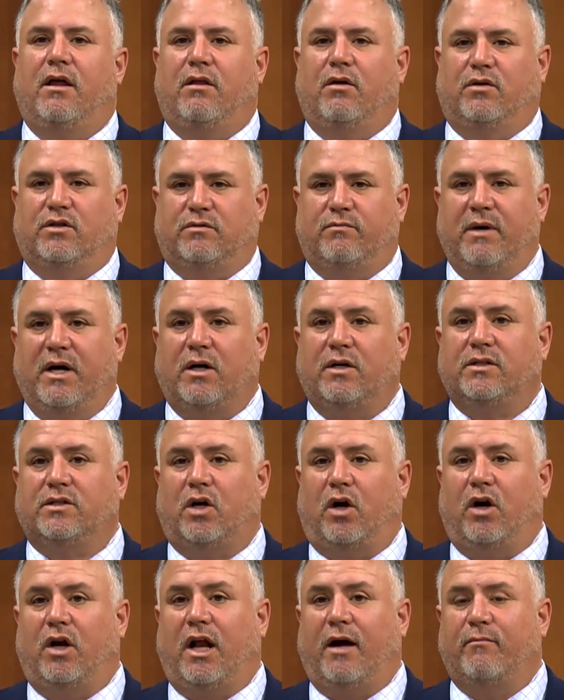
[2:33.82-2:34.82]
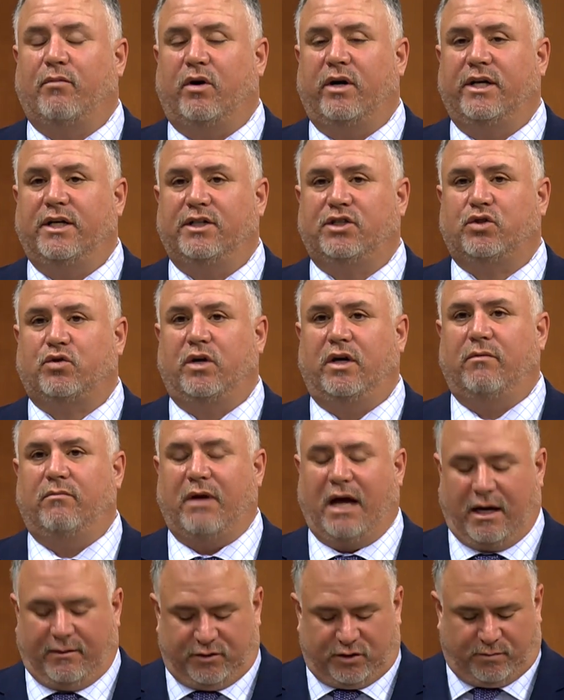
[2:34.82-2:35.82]
those mills, our lumber industry,
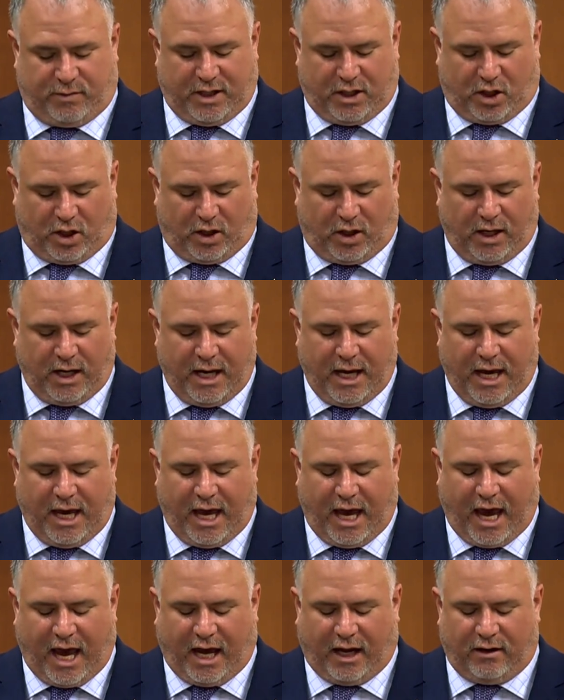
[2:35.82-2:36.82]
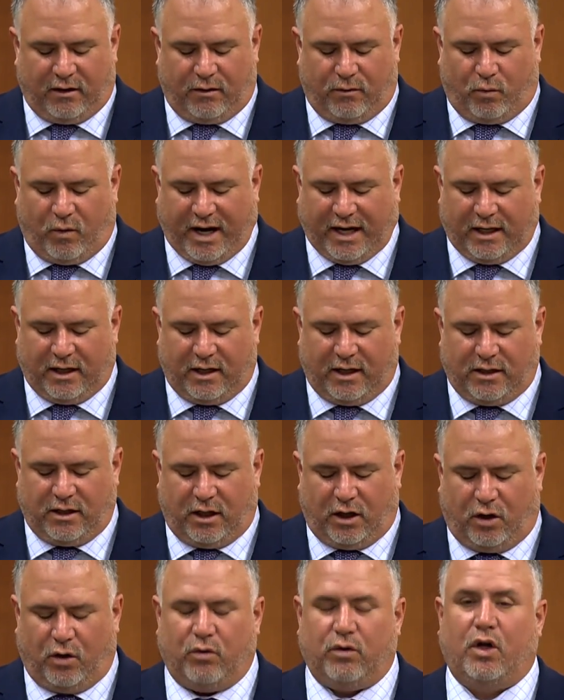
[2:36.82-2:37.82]
Madam Speaker. And when,
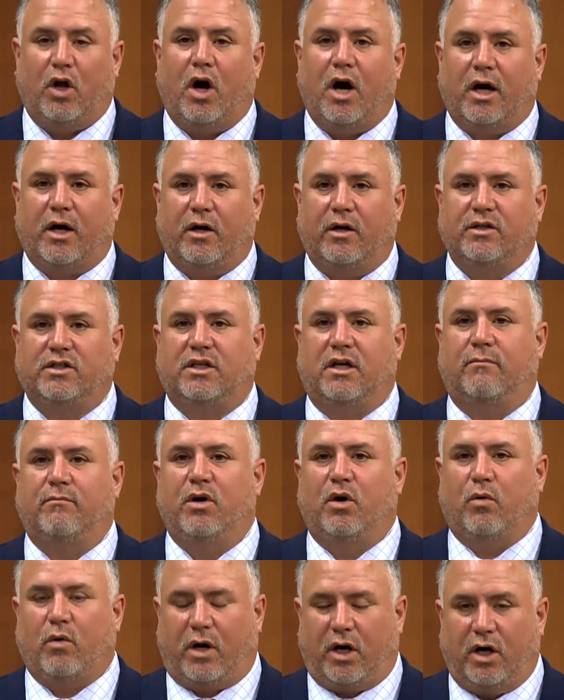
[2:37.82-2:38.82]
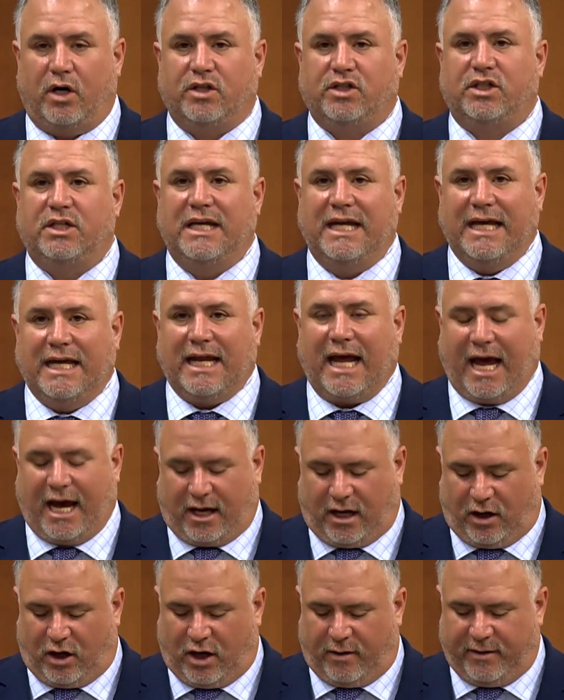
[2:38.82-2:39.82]
you know, loggers and mill workers need
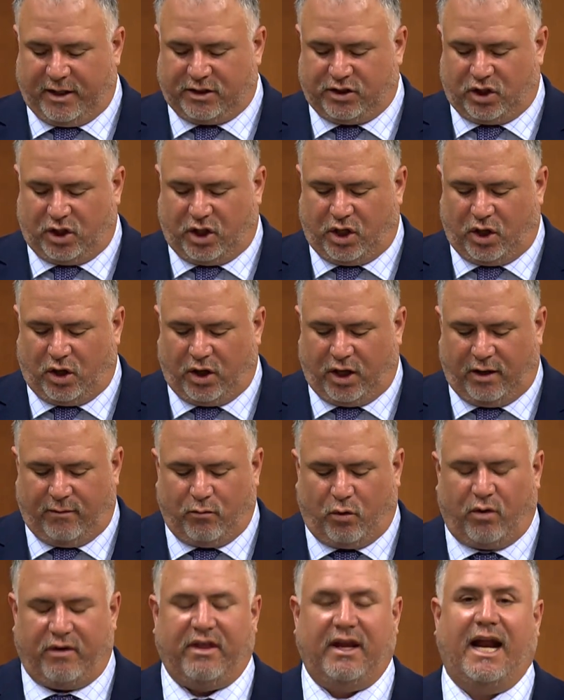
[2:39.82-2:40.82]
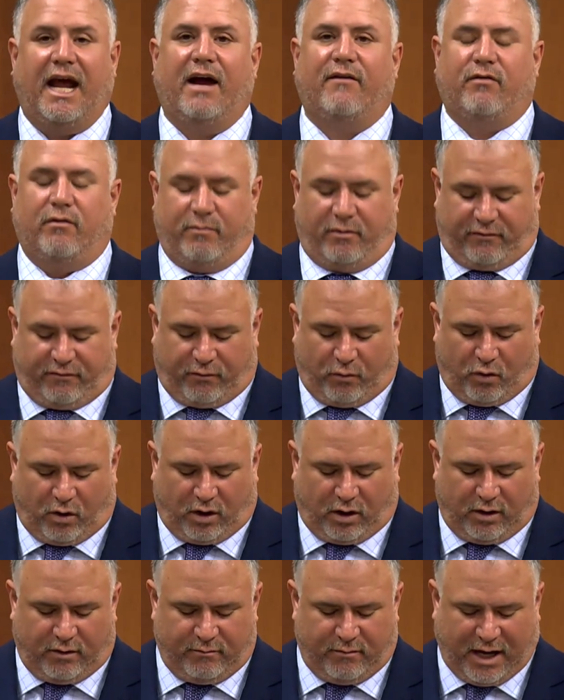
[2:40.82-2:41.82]
economic security more than ever
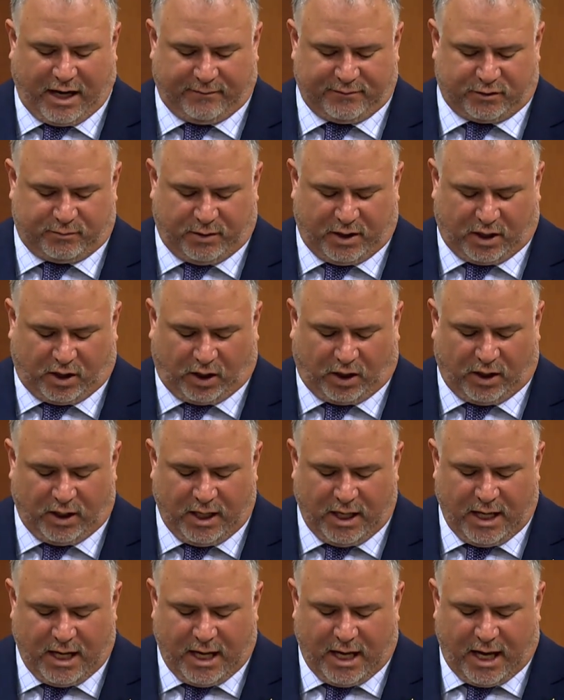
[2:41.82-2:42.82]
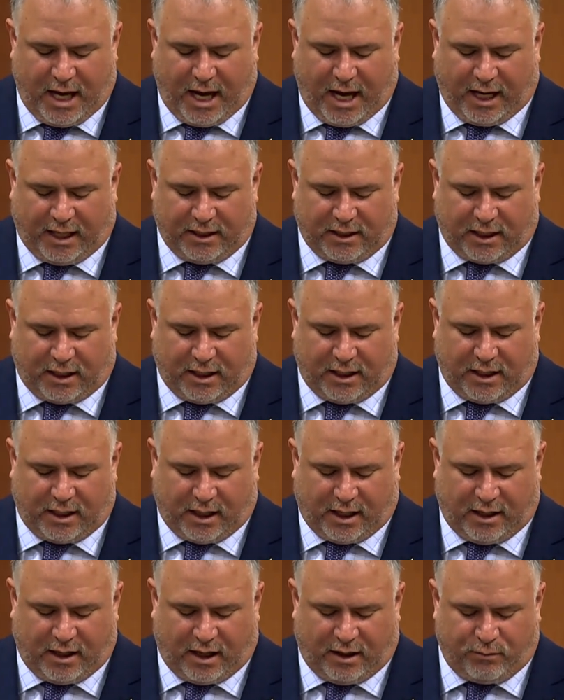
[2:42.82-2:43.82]
before, Madam Speaker. And
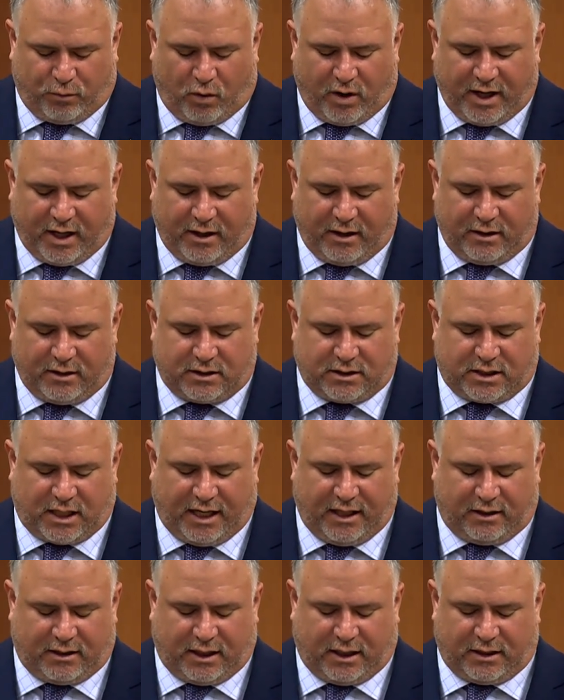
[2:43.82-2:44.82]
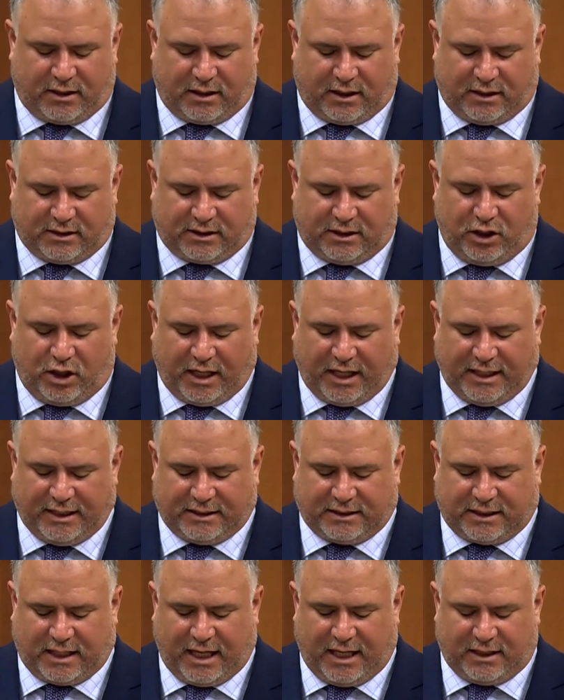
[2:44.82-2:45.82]
I want to cite that the United
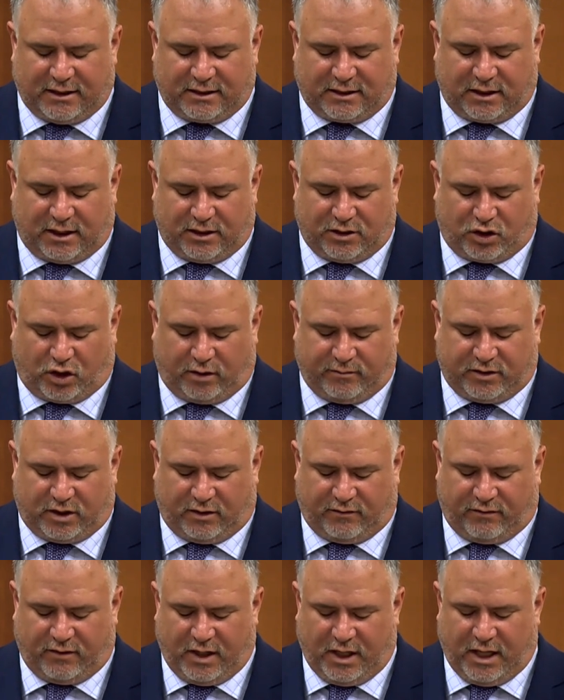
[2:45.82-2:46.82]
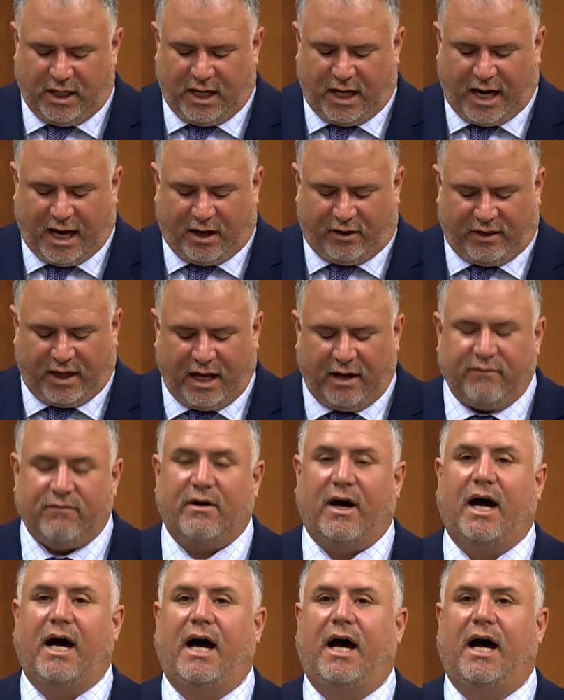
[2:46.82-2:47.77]
States, in terms of how they've